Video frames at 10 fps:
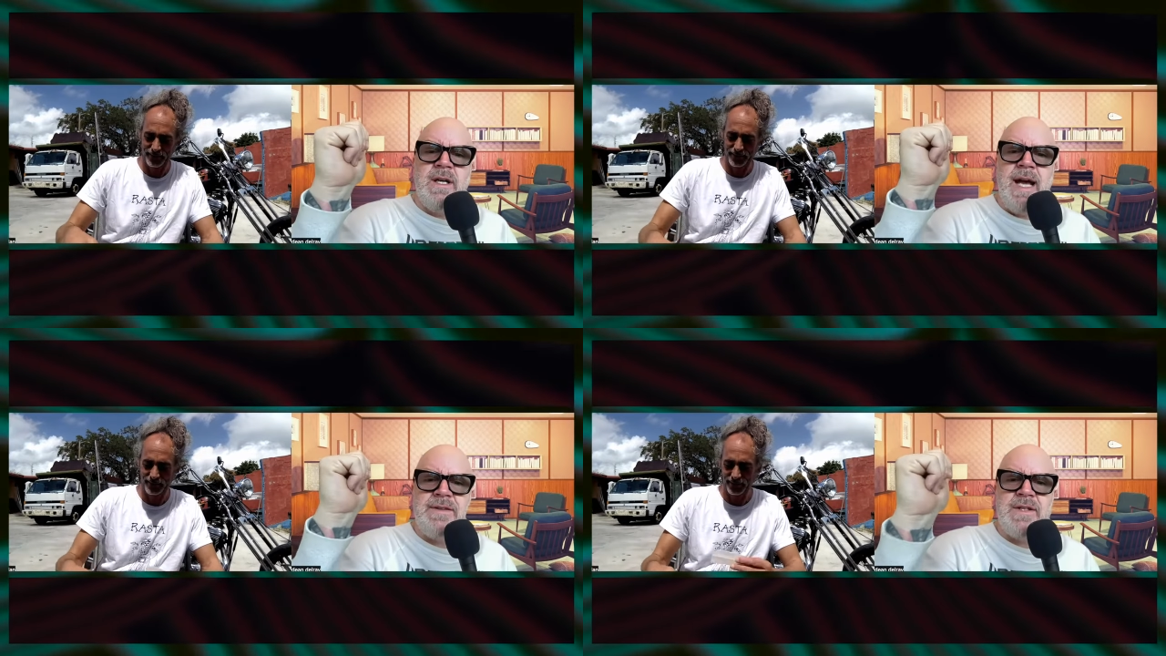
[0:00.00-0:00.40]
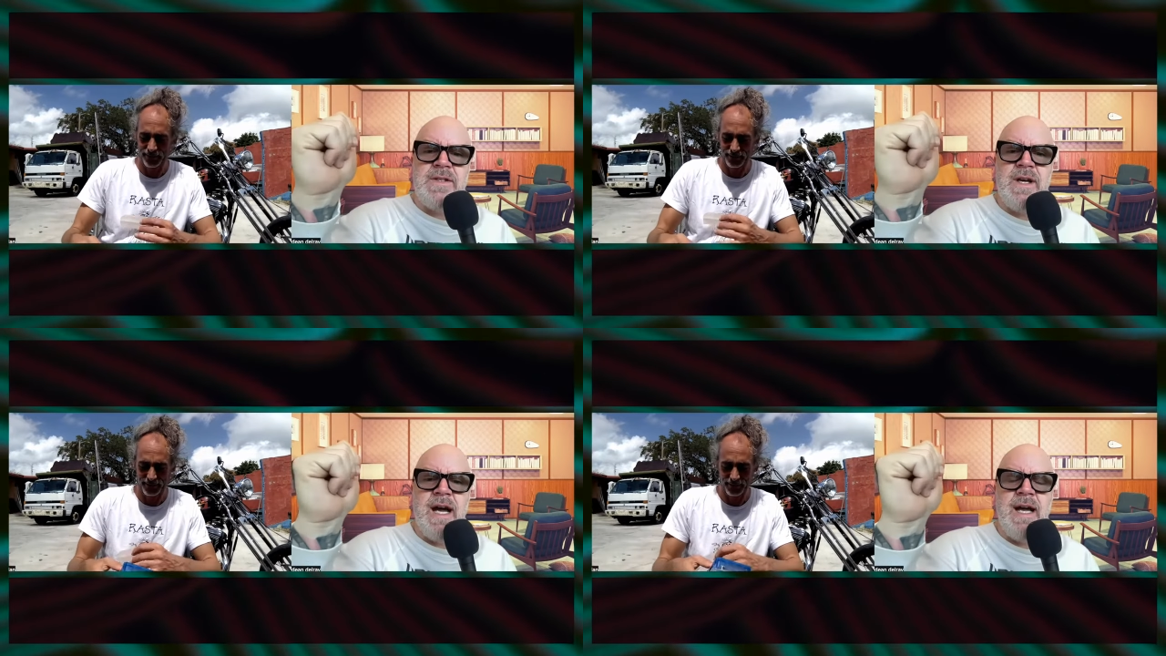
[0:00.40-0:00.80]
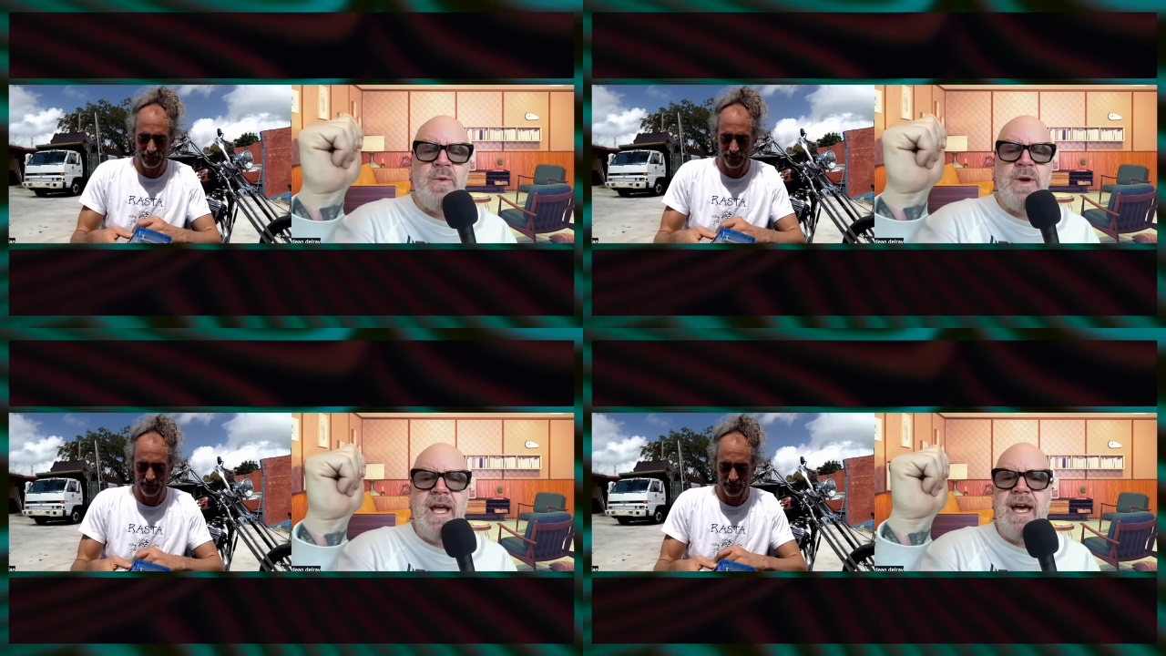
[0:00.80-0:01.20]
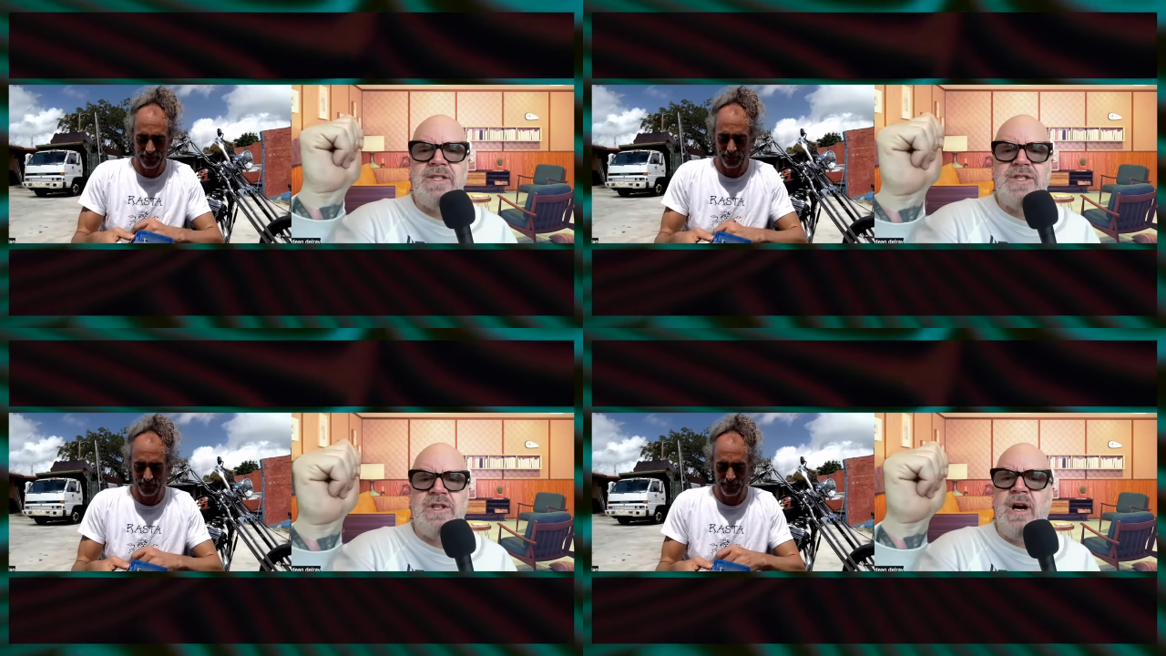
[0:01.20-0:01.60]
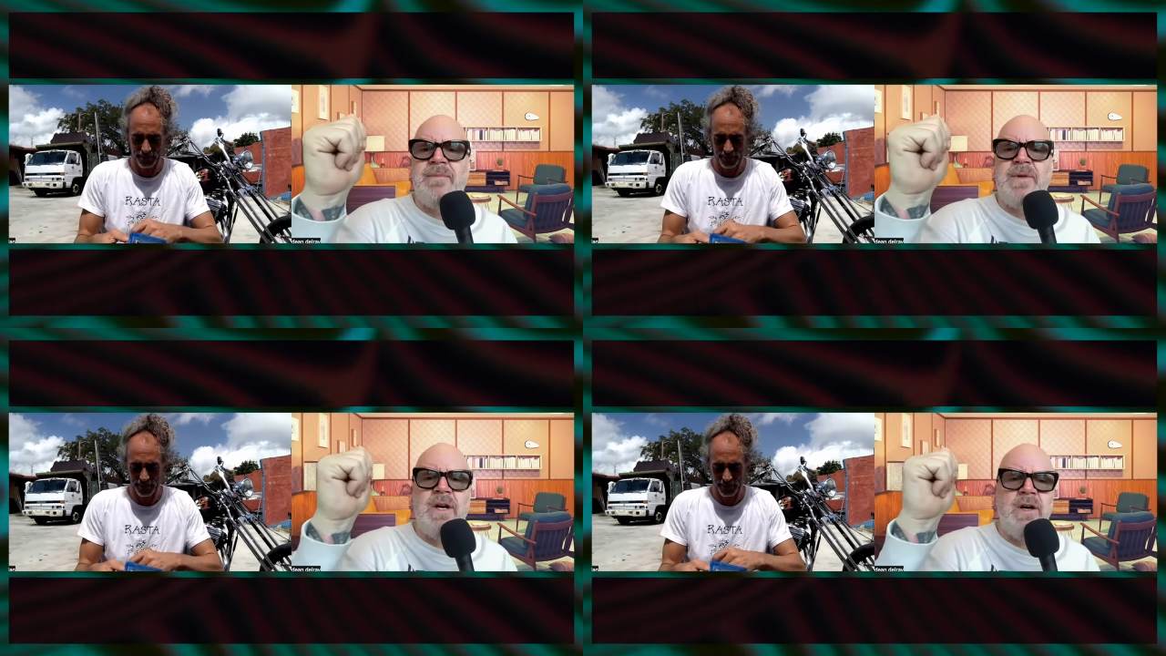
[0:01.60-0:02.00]
Speaker 1: at the time, we had a
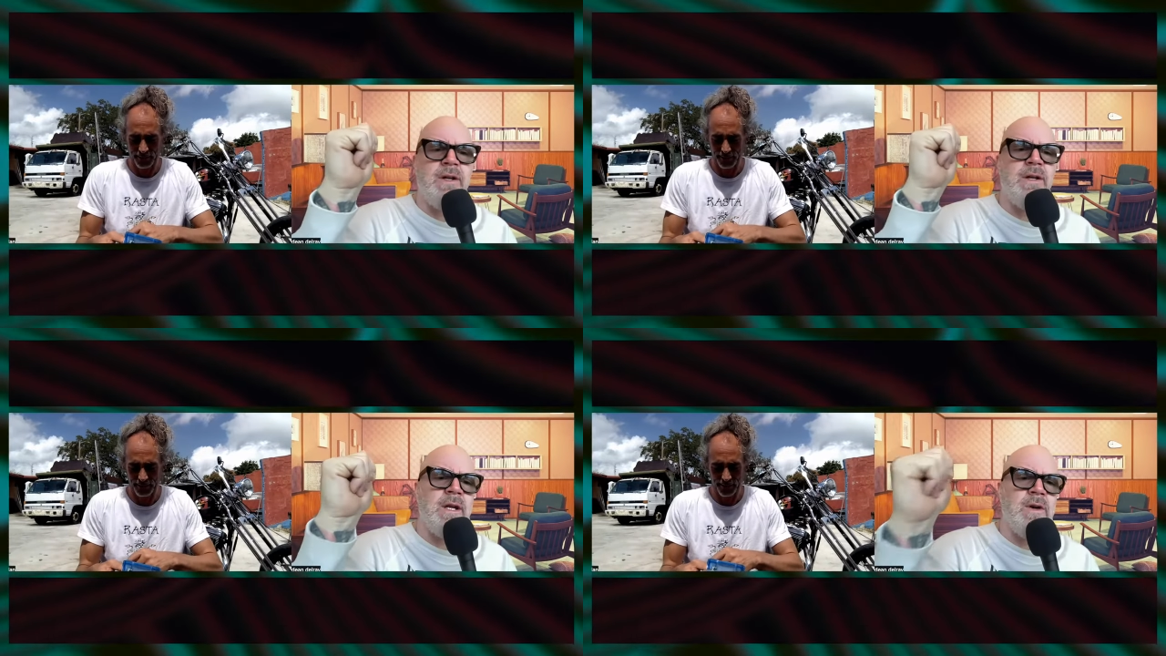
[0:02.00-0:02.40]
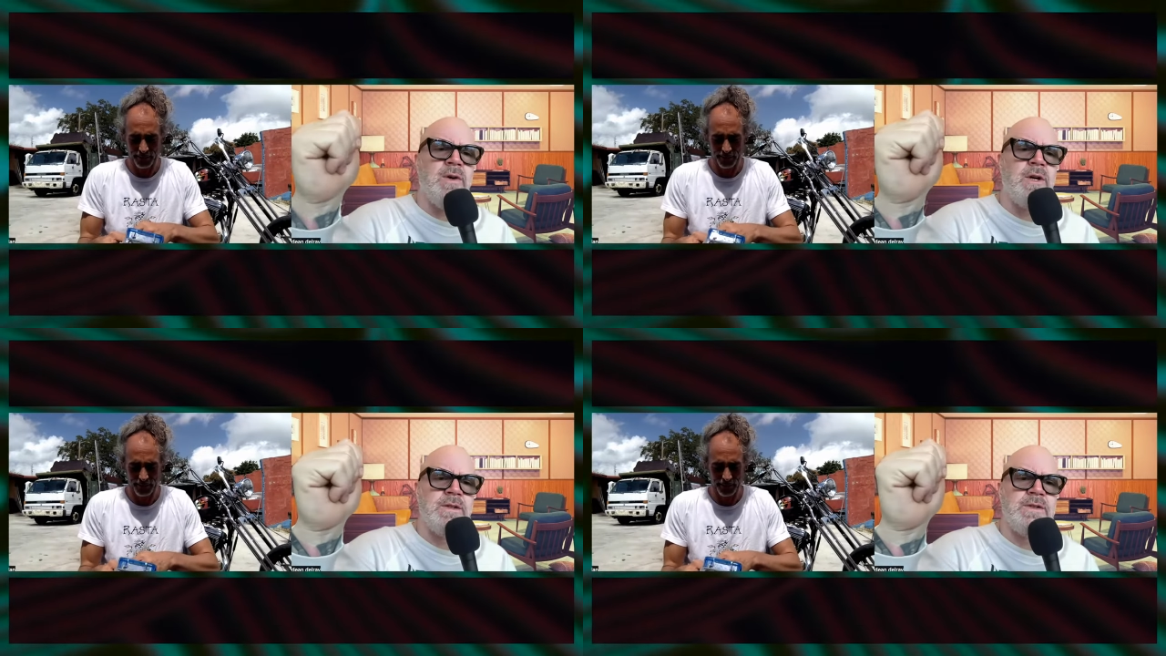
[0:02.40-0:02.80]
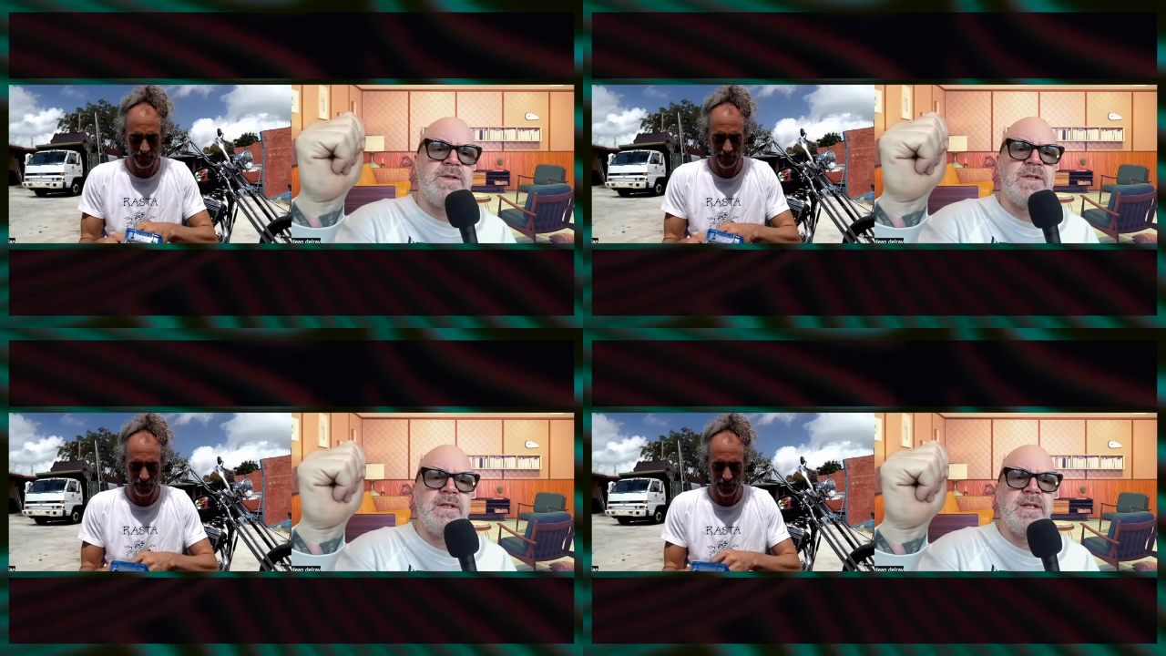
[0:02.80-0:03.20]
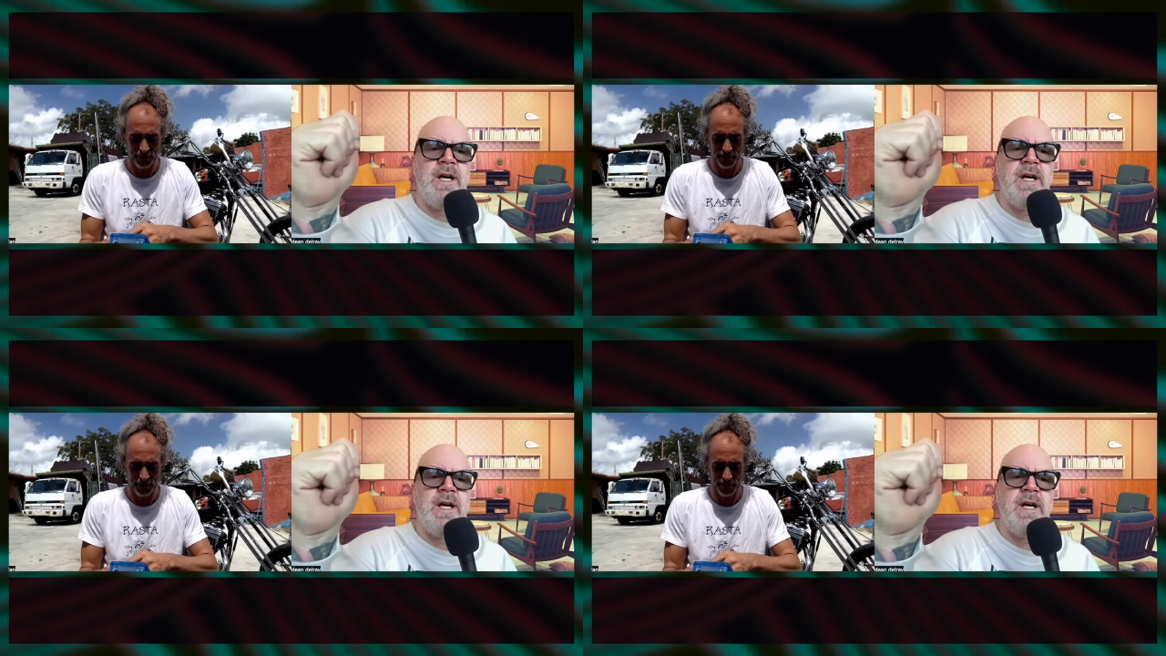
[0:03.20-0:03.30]
shop called Lords,